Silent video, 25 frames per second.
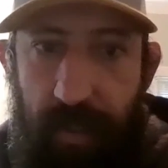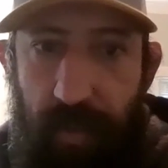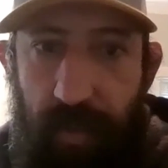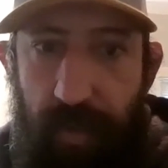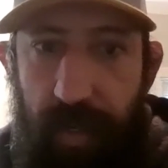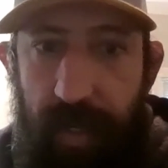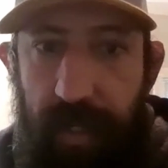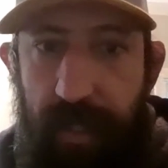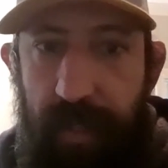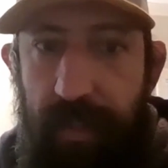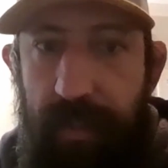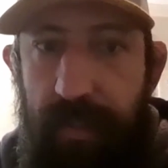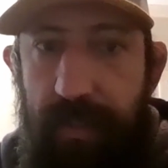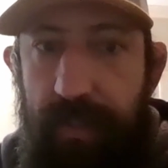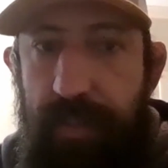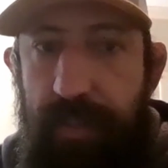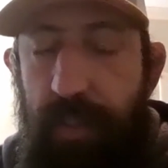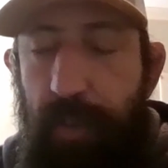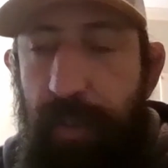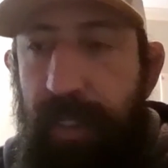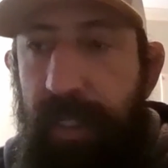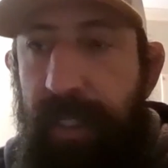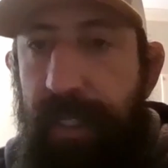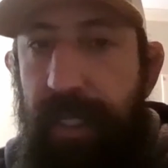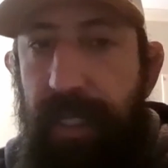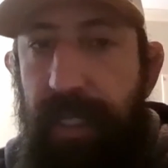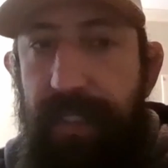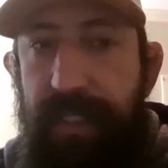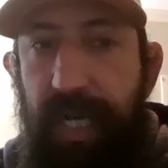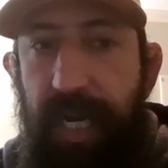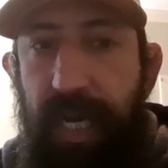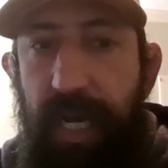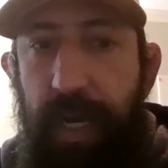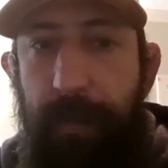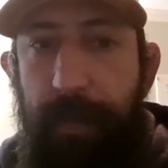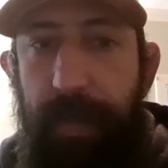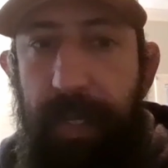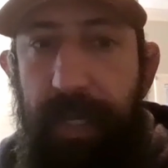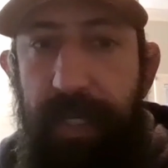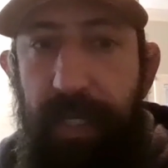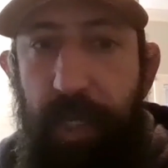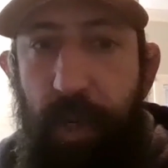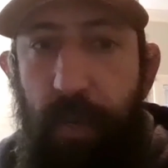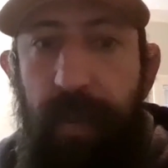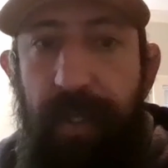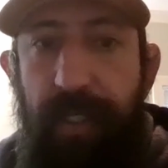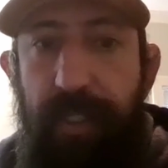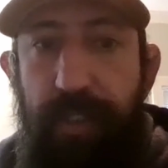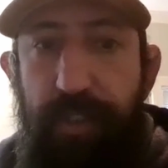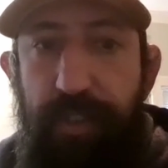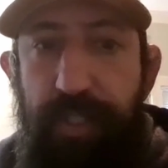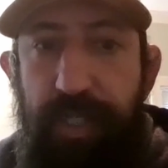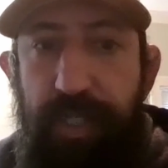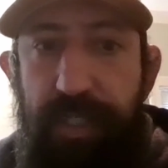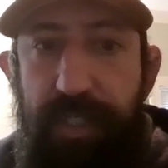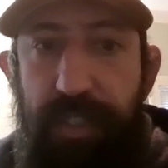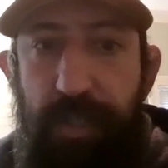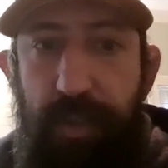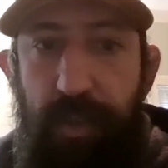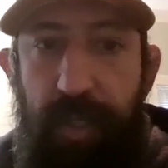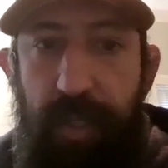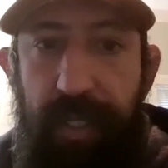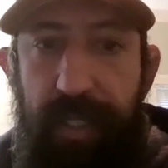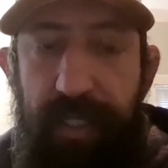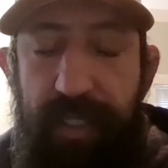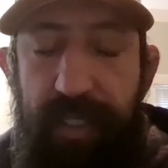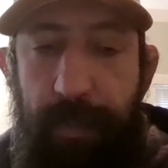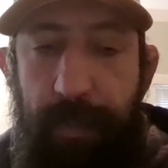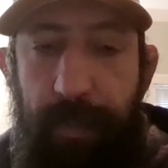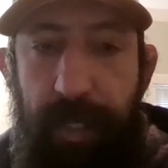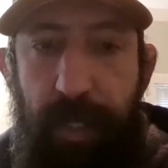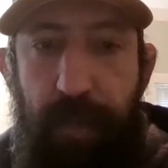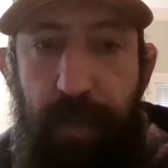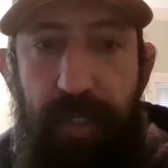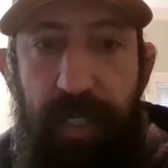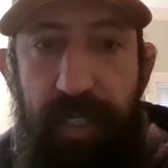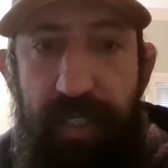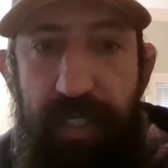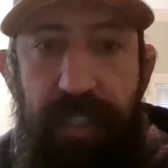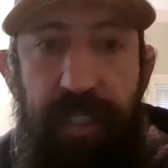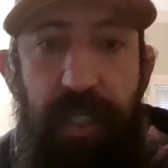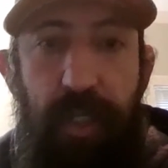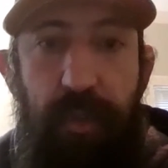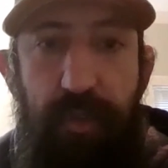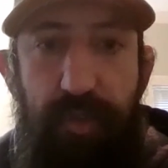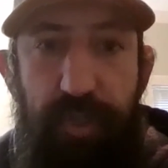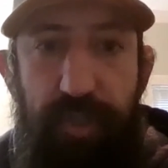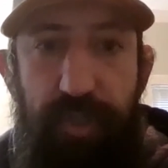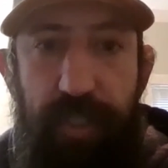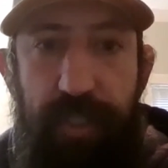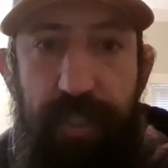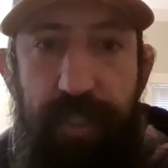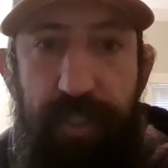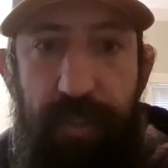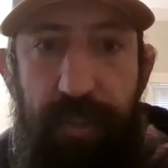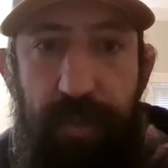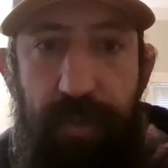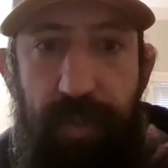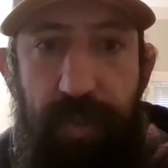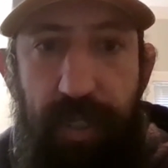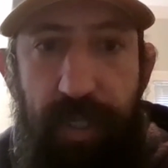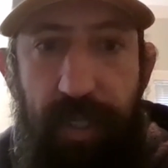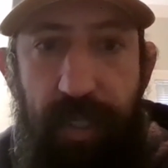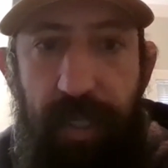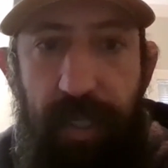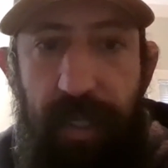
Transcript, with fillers: Yep. Right. So getting on top and knowing jujitsu against somebody who doesn't know jujitsu